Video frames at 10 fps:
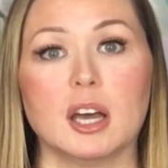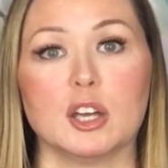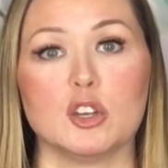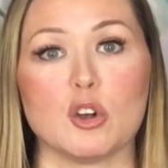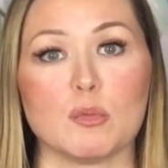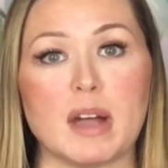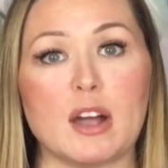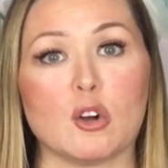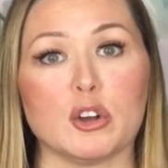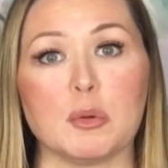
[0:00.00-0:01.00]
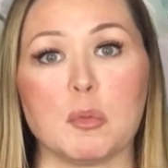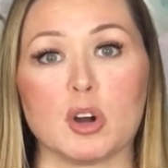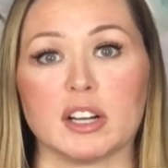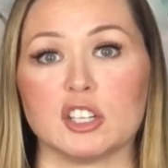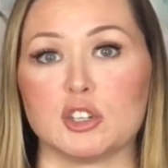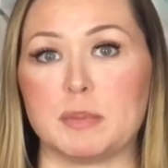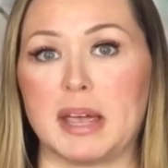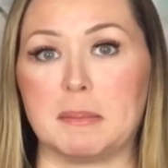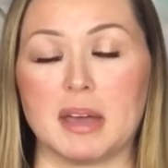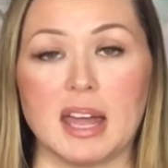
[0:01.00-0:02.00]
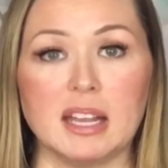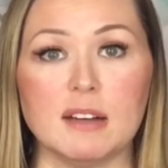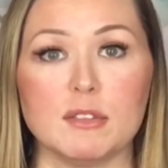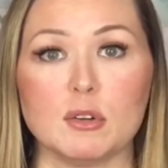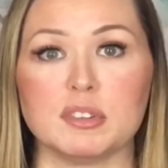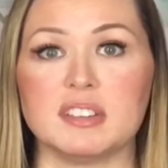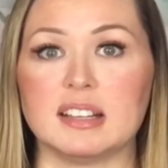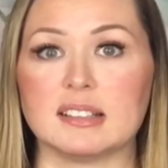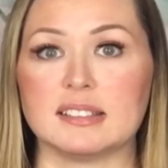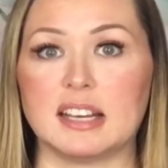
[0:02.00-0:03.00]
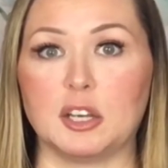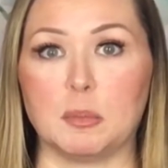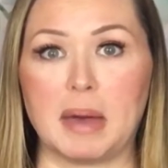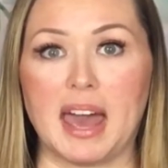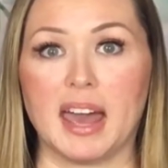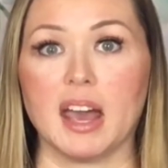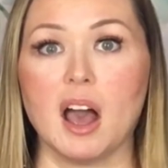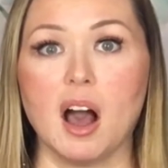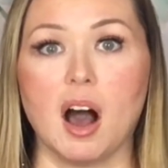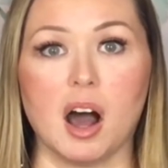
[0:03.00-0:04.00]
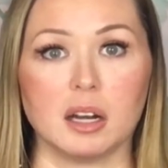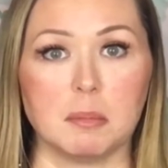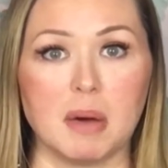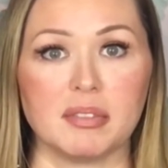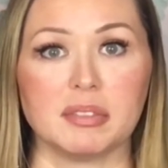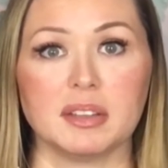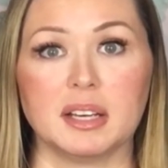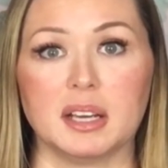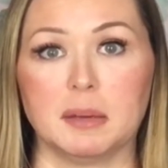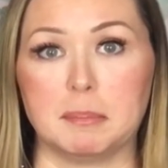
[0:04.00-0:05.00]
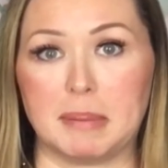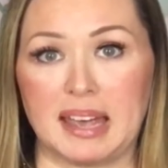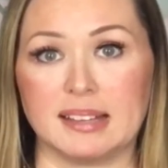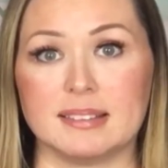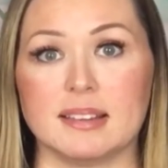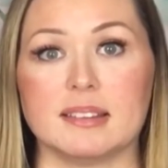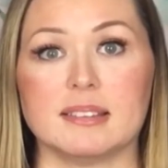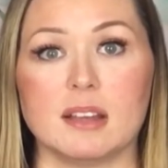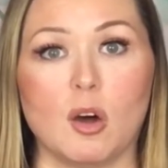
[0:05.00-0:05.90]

your rent or your mortgage payment, any of those things that you pay on a monthly basis,